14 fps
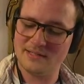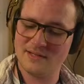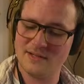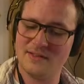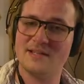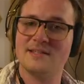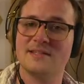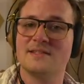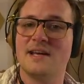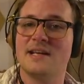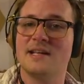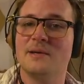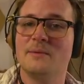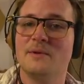that that's
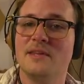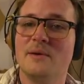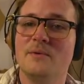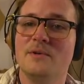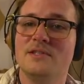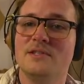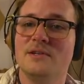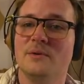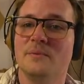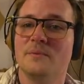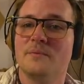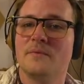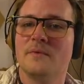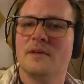exactly what they would do.
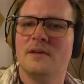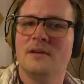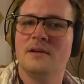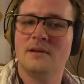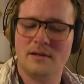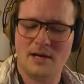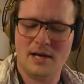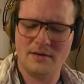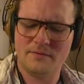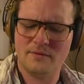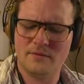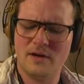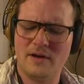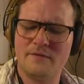
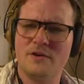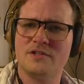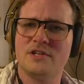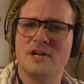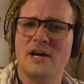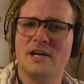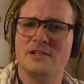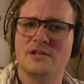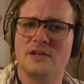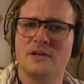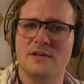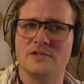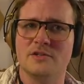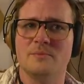I've heard dodge can
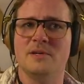also be